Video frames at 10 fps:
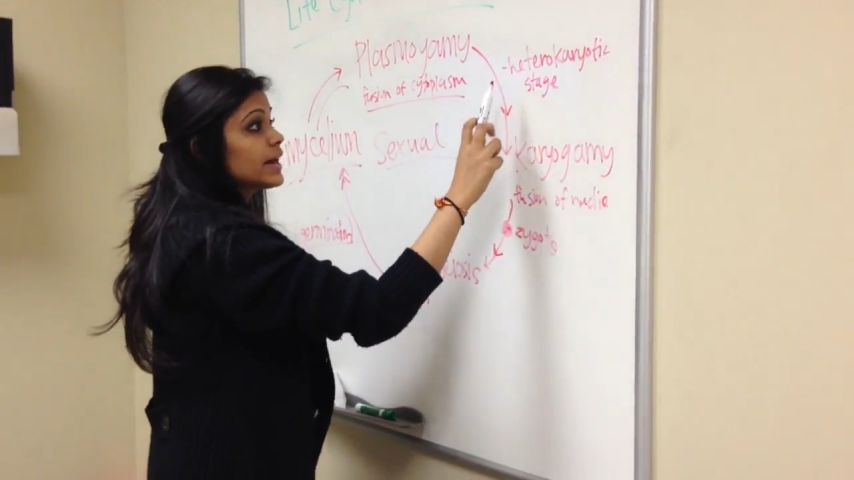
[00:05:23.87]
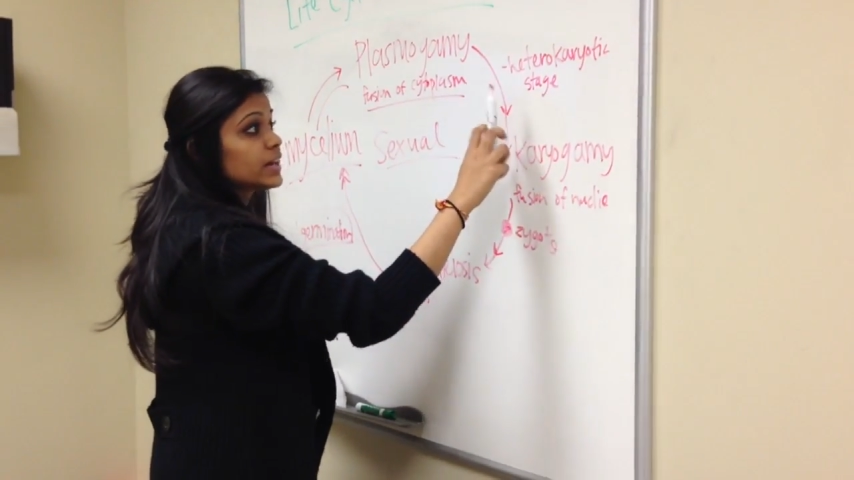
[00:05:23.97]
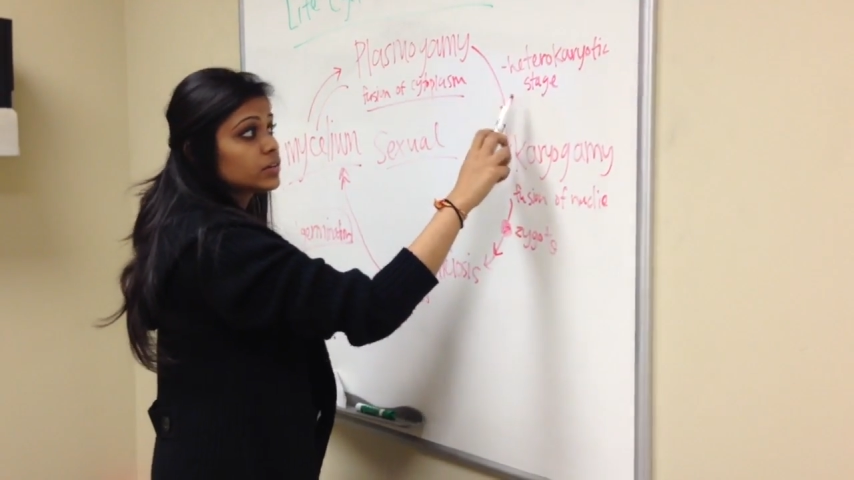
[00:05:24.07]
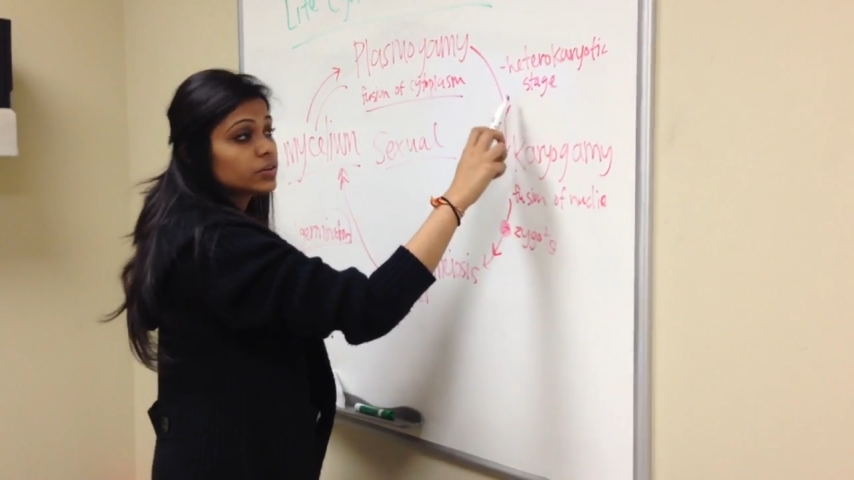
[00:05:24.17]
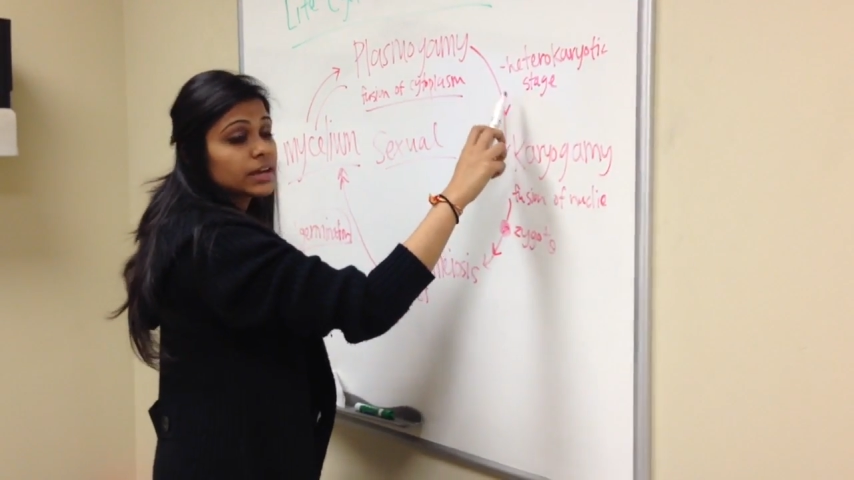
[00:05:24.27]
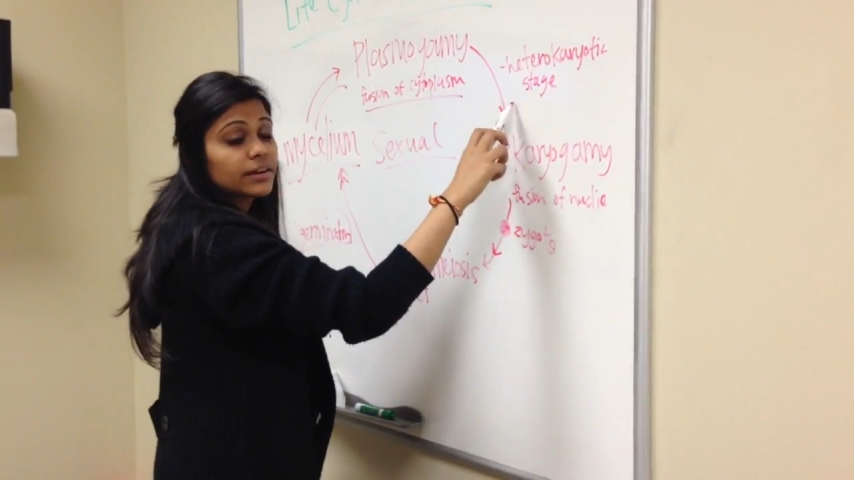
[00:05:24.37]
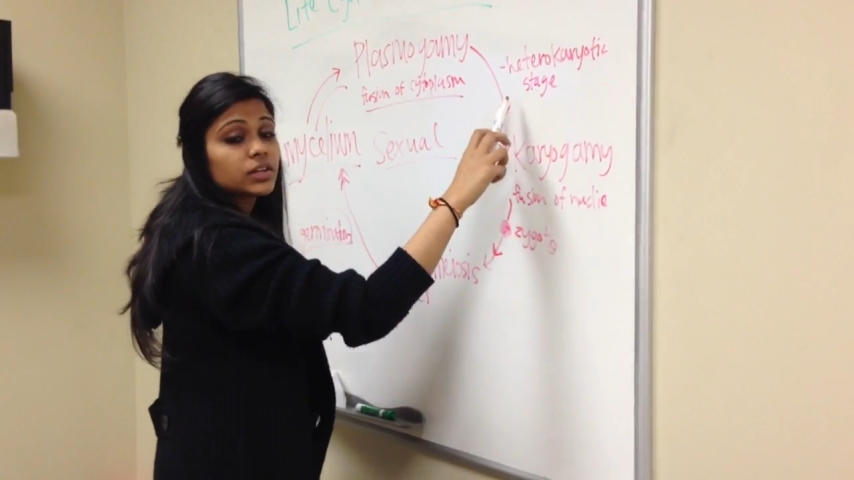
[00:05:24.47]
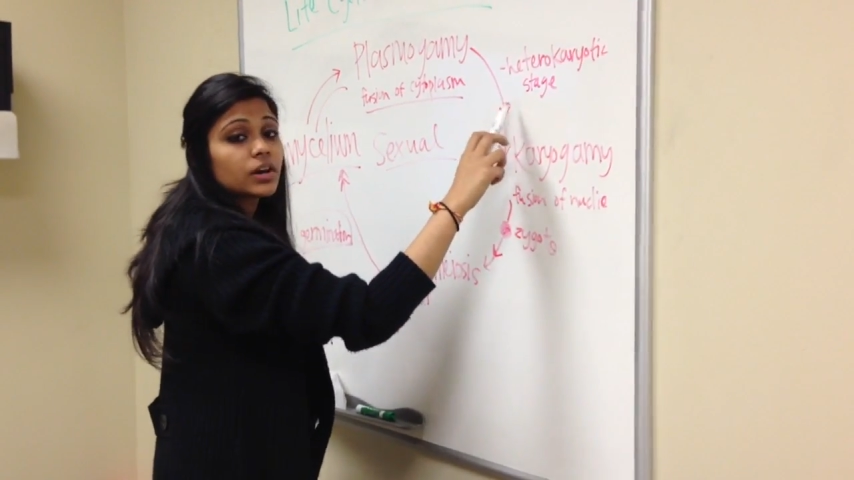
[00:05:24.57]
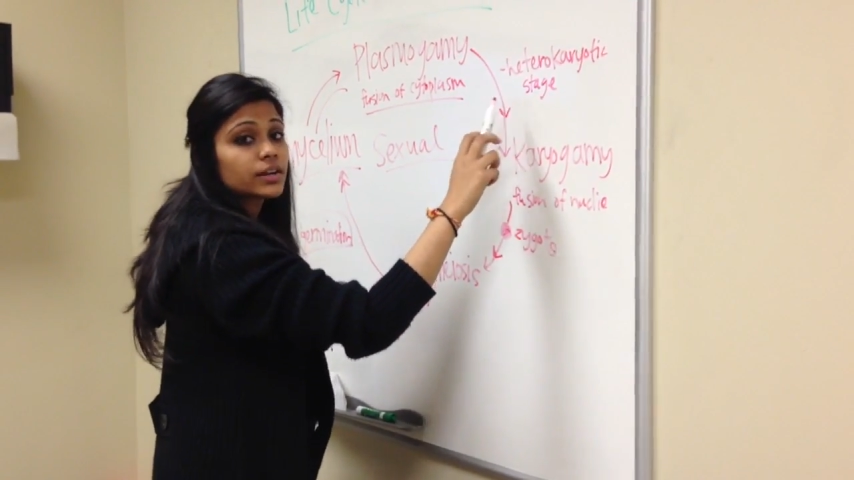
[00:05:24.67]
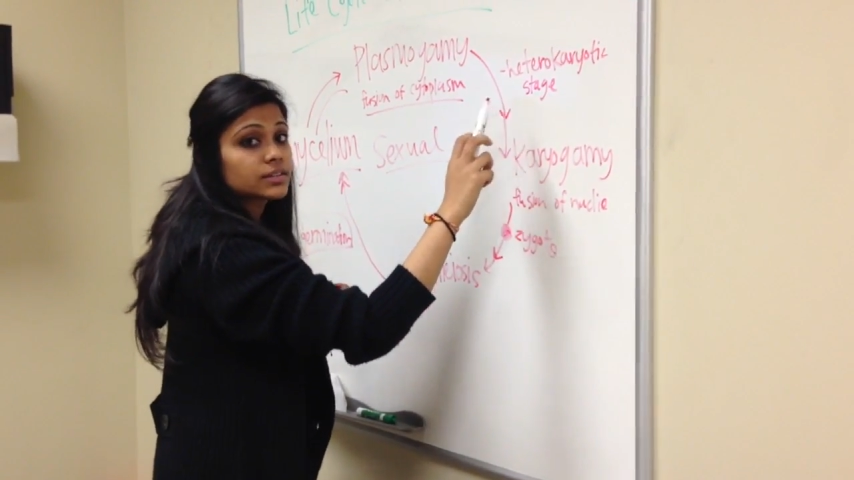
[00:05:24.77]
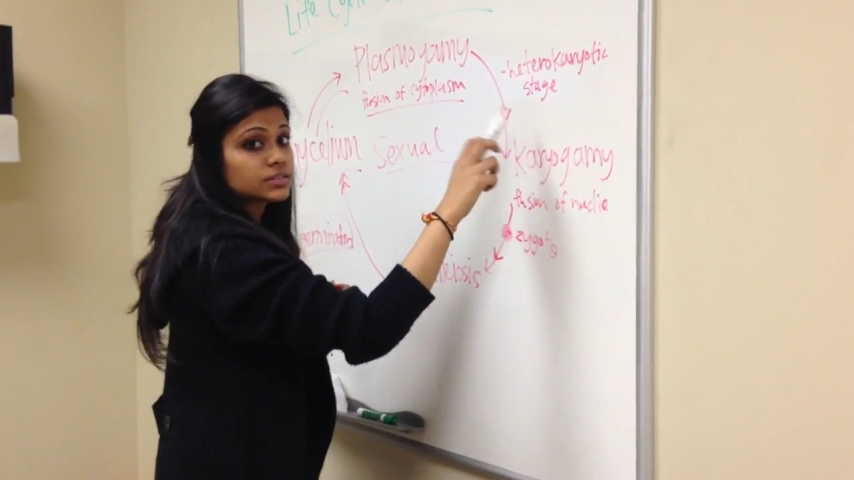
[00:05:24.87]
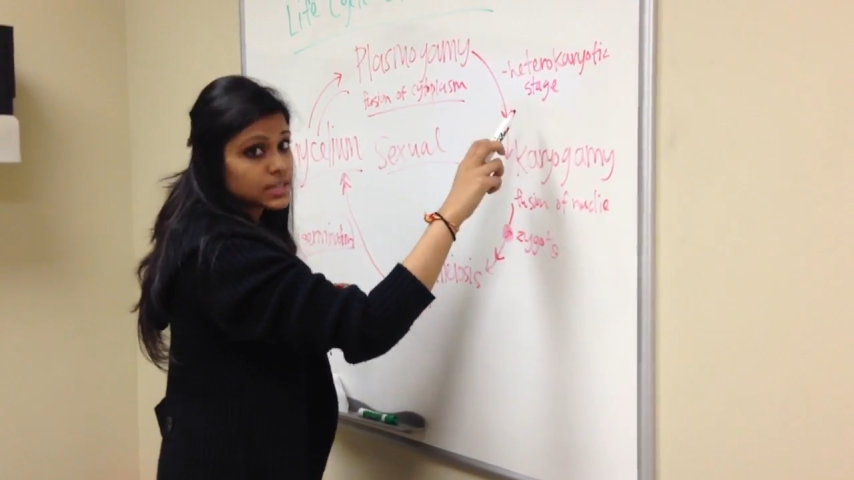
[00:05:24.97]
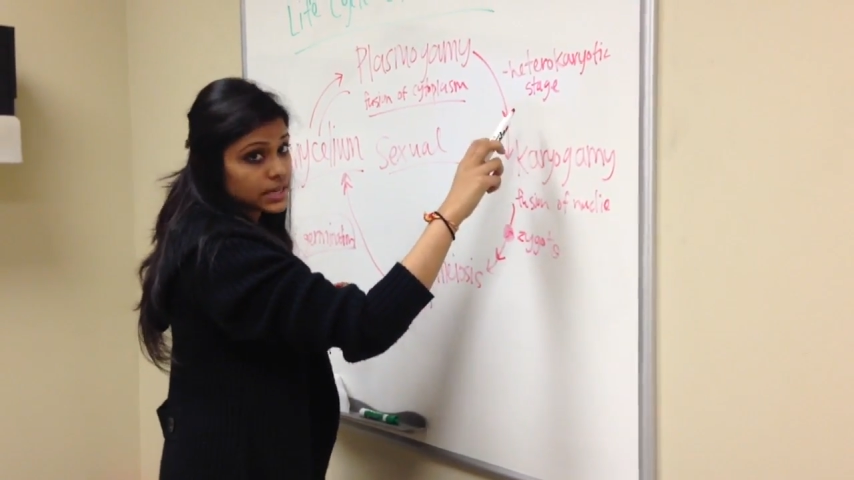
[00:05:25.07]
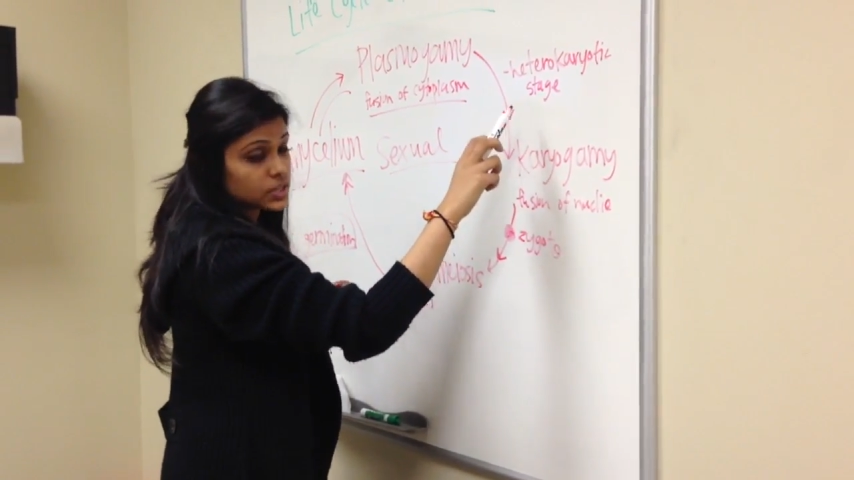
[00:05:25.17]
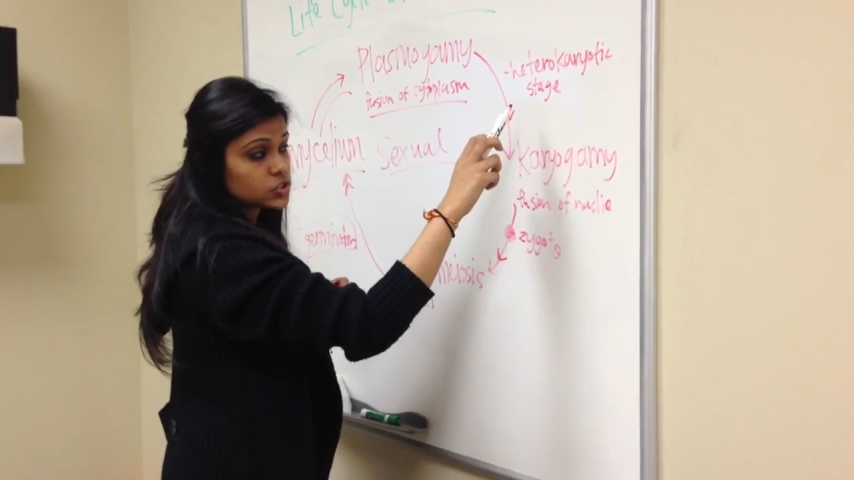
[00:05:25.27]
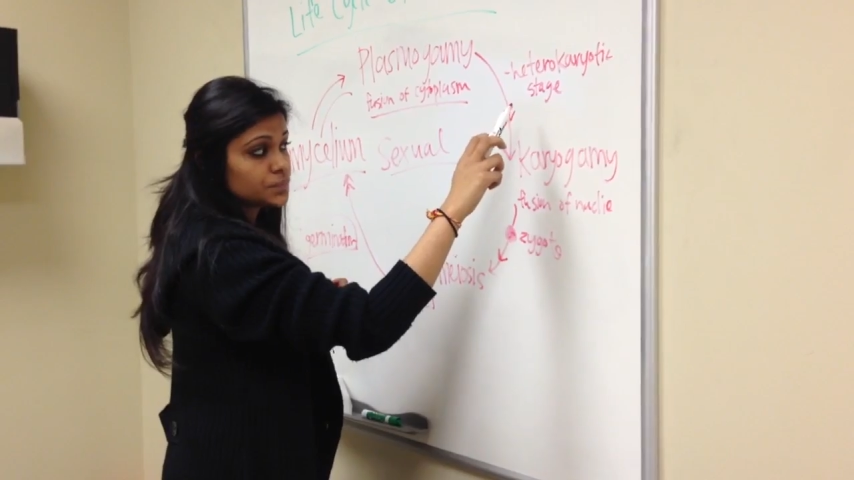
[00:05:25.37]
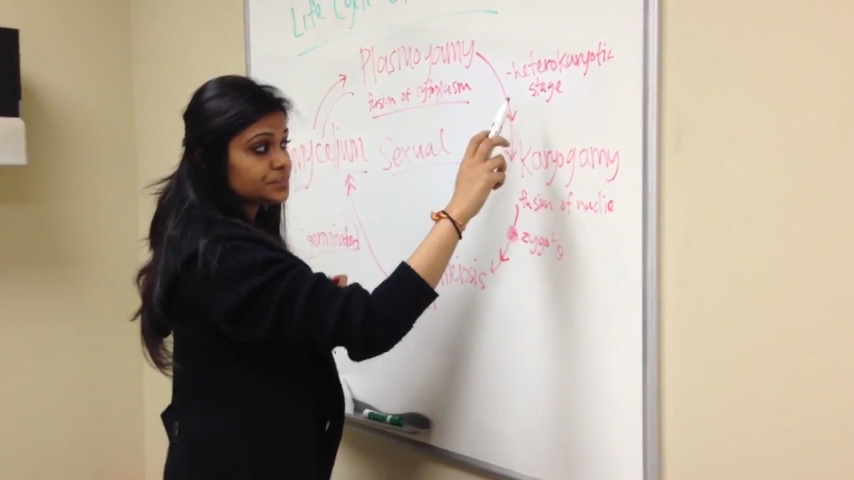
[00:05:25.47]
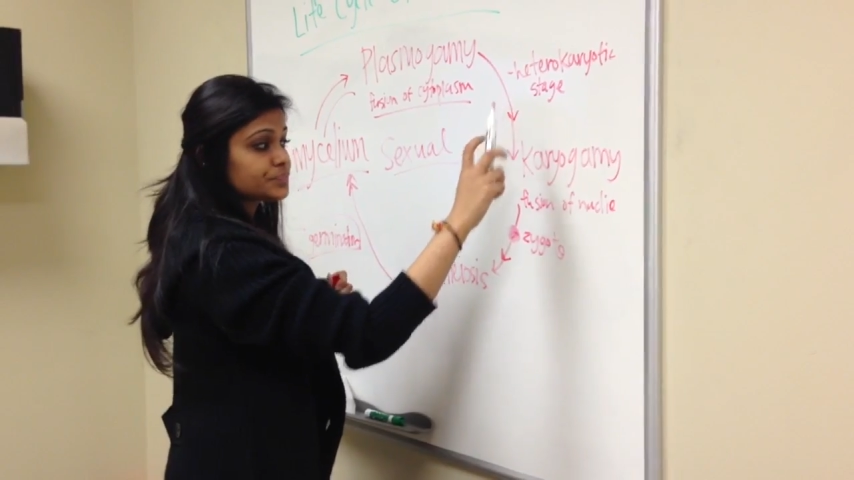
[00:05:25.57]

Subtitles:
heterokaryotic stage,